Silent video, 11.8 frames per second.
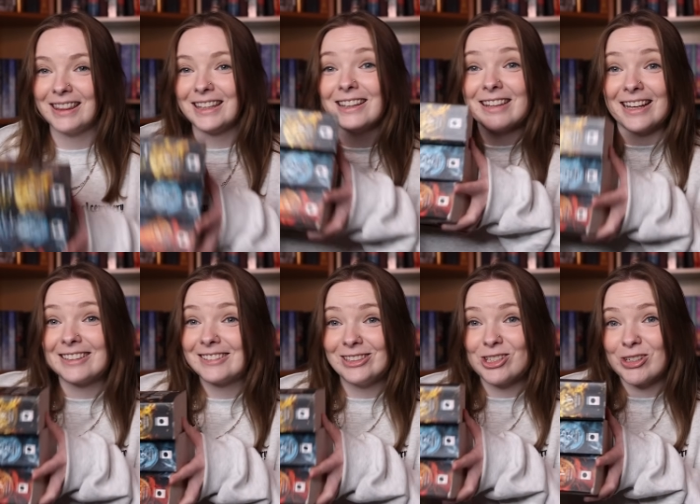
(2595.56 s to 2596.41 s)
the
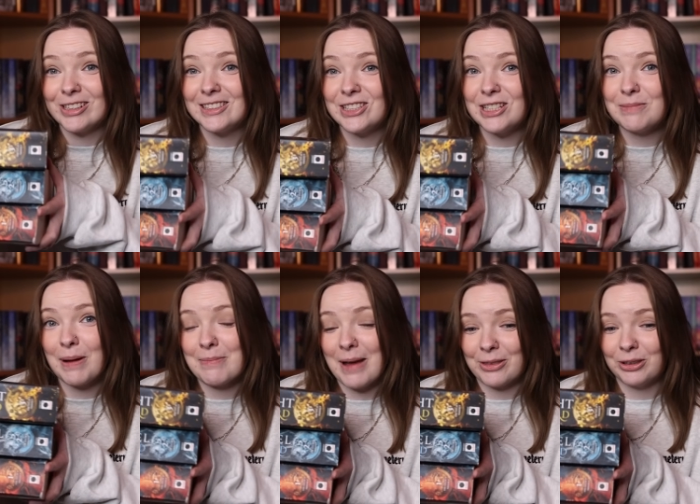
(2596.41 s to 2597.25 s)
Legacy Trilogy
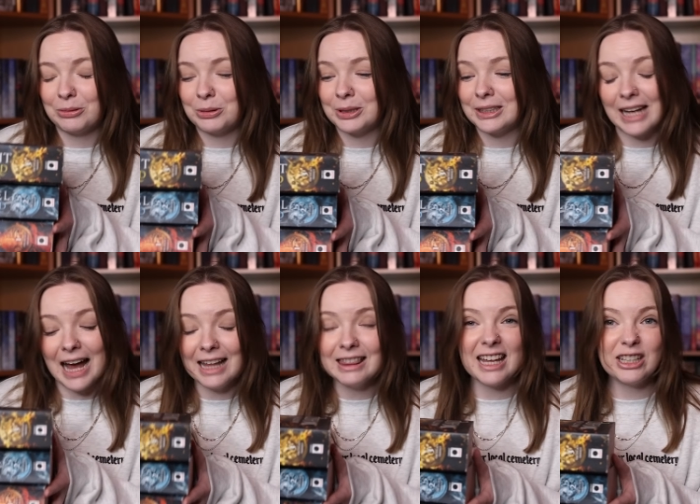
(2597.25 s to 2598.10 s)
by Matthew Ward.
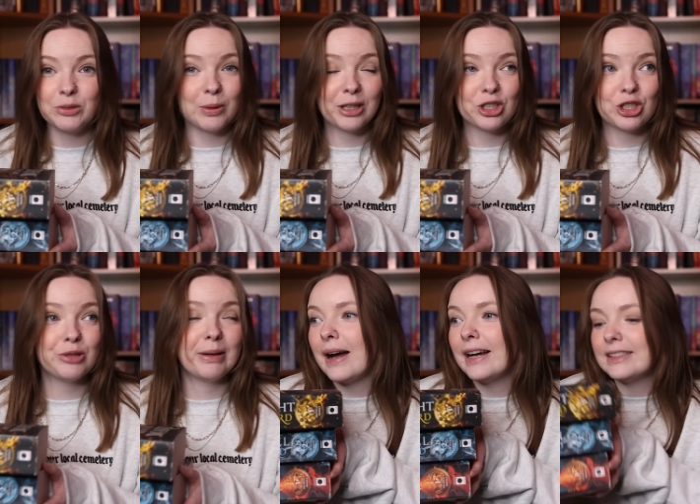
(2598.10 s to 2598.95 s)
I liked one and two,
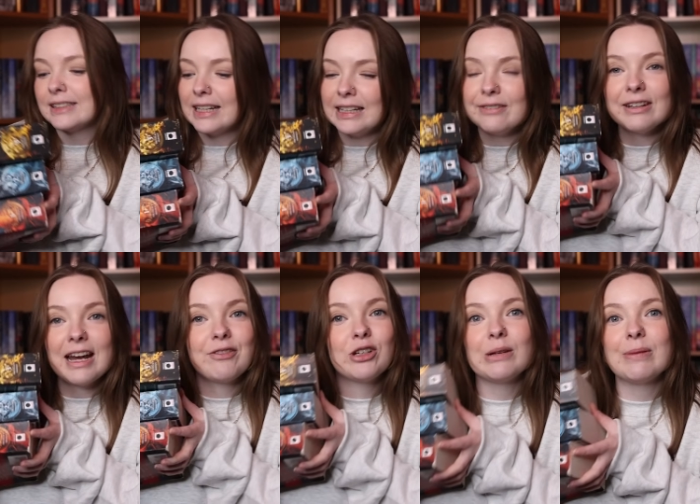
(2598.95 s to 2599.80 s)
but even
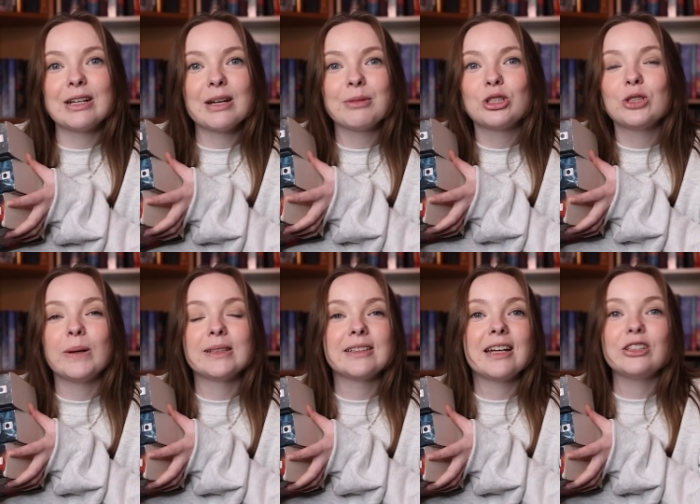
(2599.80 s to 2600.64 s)
after I read number two,
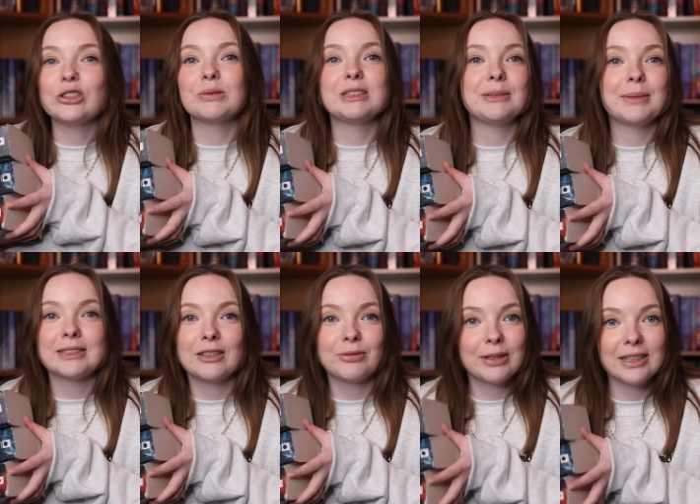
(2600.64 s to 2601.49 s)
I said I don't see
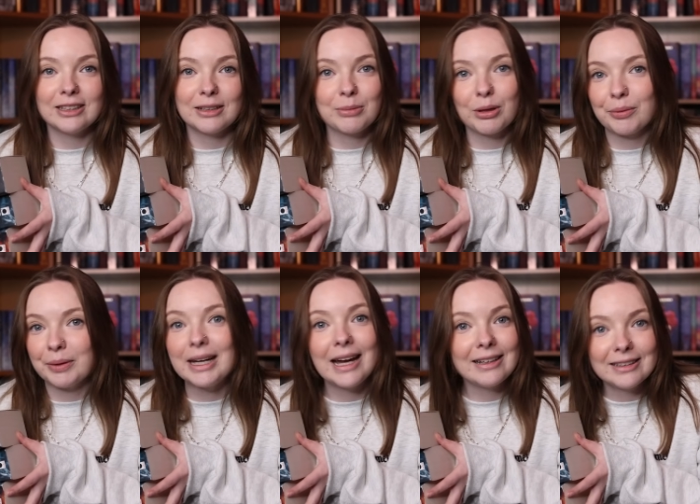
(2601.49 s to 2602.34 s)
myself reading number
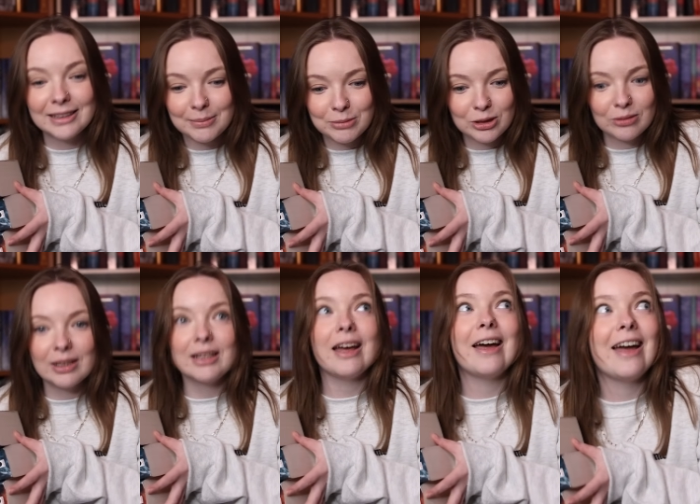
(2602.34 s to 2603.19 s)
three anytime soon,
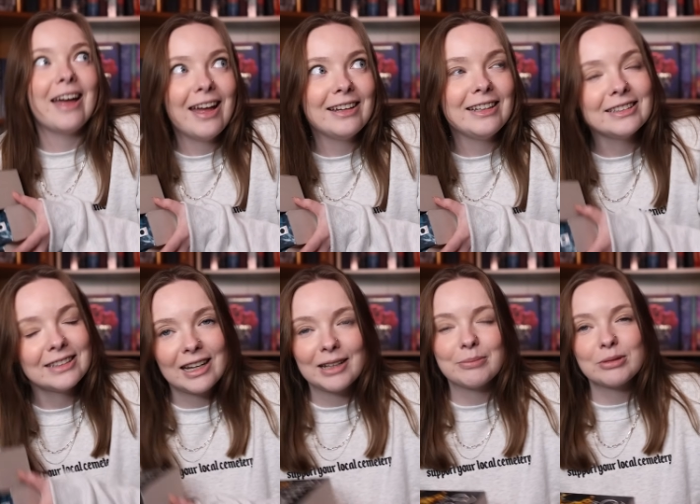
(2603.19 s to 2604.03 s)
like
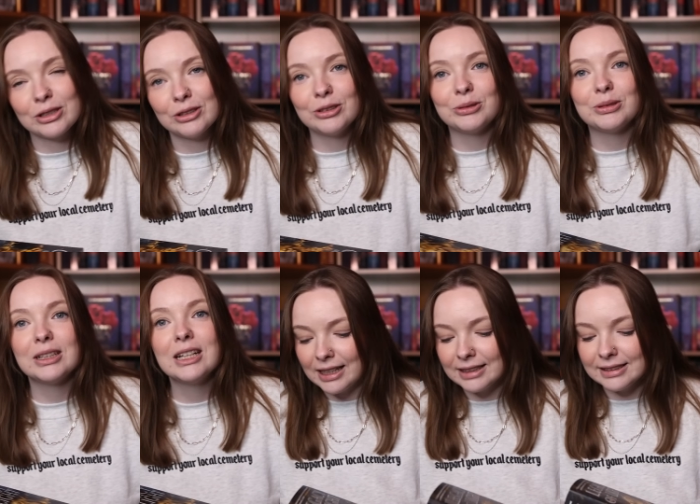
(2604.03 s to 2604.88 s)
anytime soon.
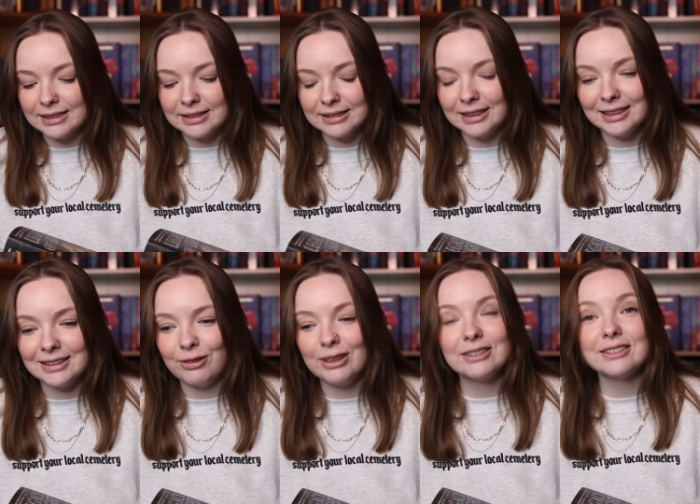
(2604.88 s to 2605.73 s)
Cause it
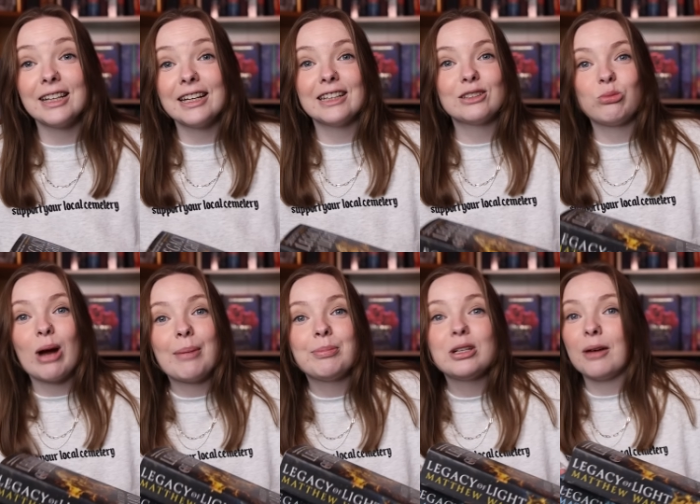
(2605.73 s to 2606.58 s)
feels like it's
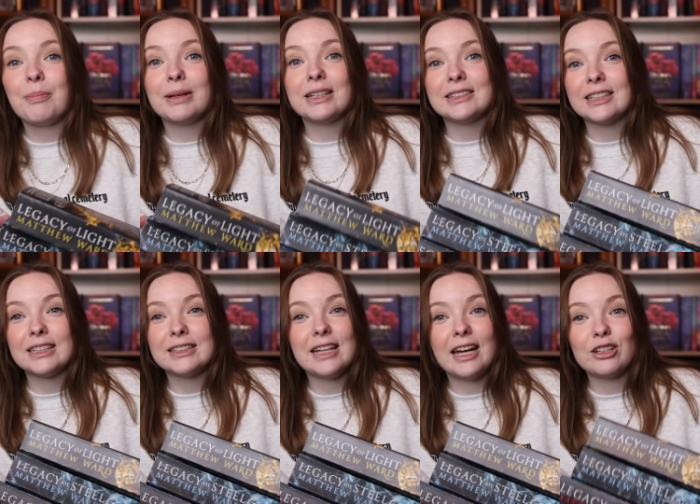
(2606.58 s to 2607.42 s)
wrapped up and it's a
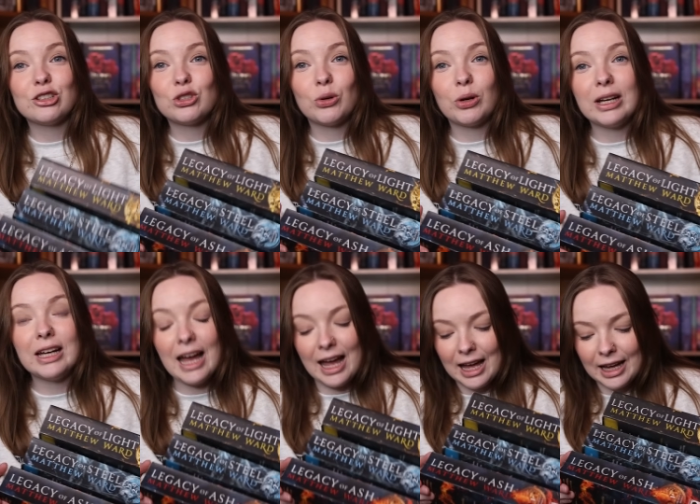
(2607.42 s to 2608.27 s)
contained
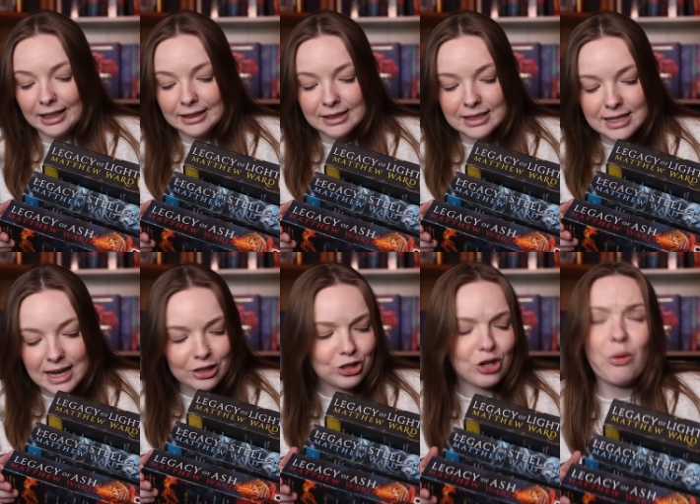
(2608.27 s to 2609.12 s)
story and
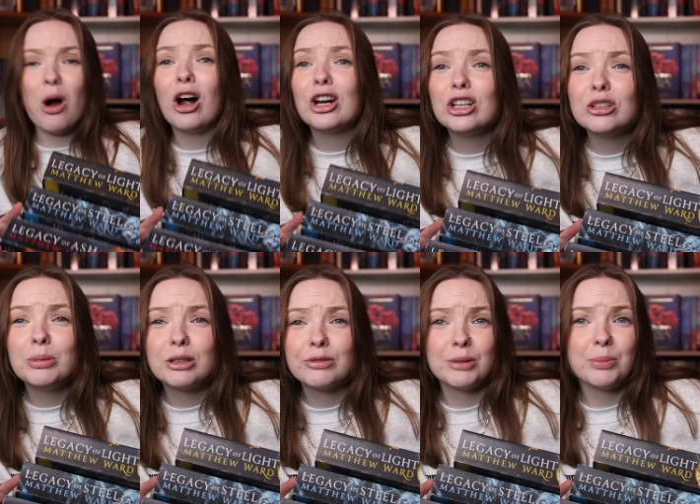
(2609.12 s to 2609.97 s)
there's no
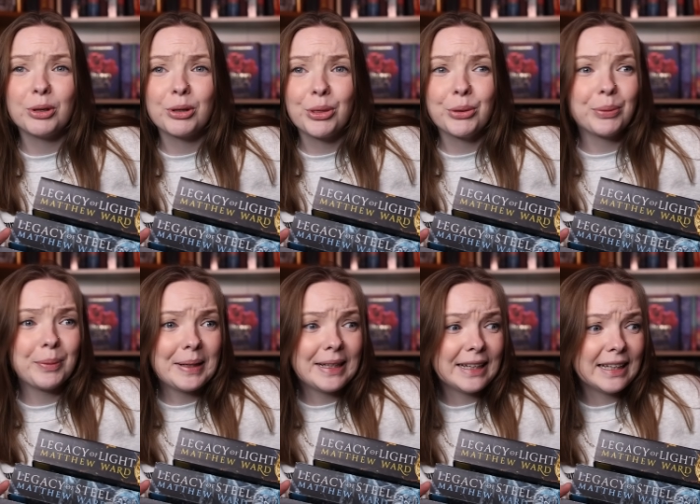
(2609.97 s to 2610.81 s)
audiobook for book
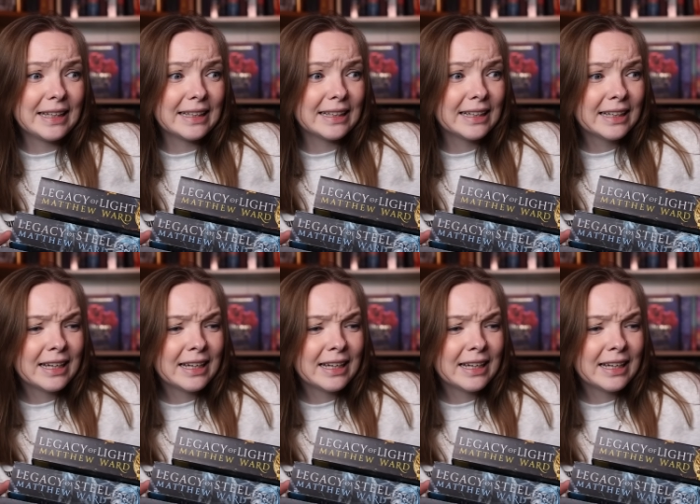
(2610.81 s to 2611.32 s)
three,